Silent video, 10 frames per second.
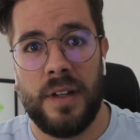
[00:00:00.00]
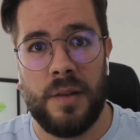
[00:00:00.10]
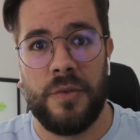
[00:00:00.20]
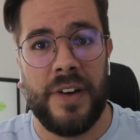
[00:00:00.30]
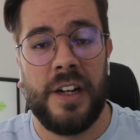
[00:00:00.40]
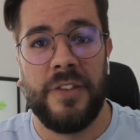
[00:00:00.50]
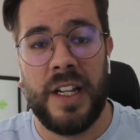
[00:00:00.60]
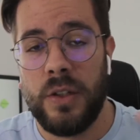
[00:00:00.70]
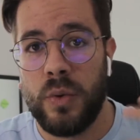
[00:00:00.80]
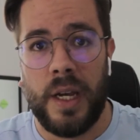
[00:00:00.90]
I provided
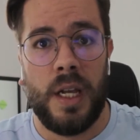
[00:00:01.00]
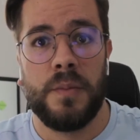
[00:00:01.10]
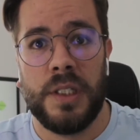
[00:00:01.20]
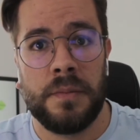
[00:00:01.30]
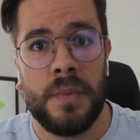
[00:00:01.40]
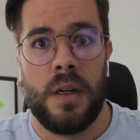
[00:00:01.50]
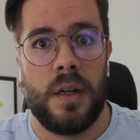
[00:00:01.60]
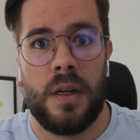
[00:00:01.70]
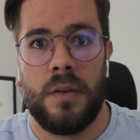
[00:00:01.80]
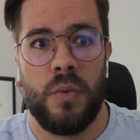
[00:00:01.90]
value, I helped them,
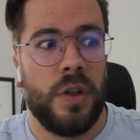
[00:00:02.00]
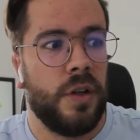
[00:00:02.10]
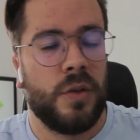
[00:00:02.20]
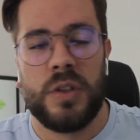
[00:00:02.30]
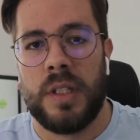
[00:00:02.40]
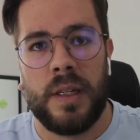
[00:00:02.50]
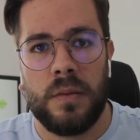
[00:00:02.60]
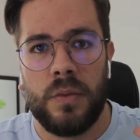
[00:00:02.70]
whether it was like